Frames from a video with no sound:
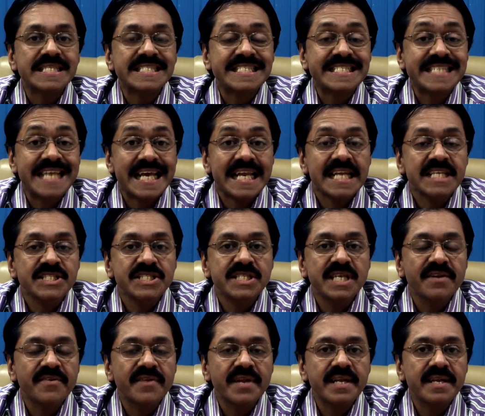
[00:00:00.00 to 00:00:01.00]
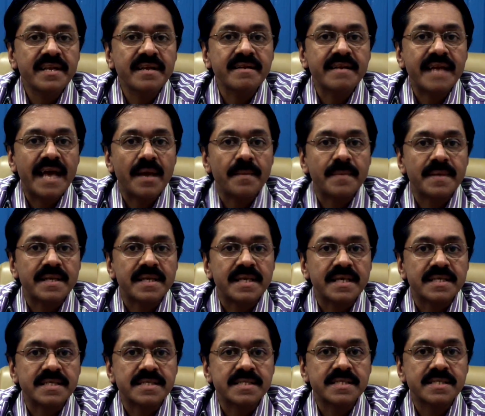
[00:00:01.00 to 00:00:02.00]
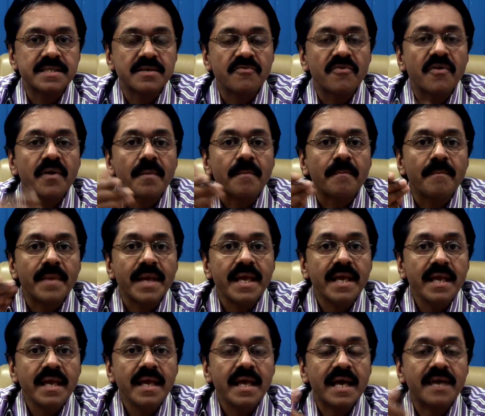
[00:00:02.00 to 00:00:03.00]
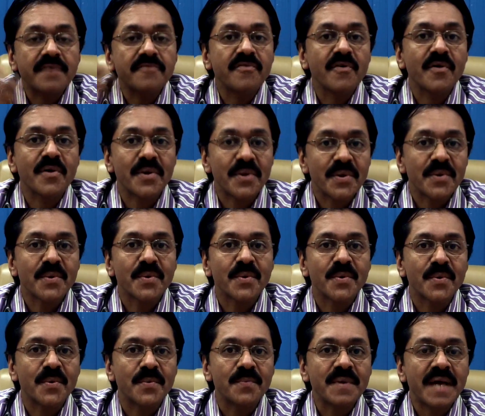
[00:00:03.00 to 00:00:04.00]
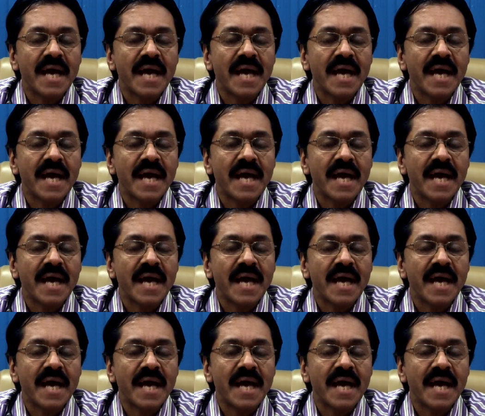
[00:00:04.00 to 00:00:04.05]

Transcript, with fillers: challenge in treating diabetes for me and for you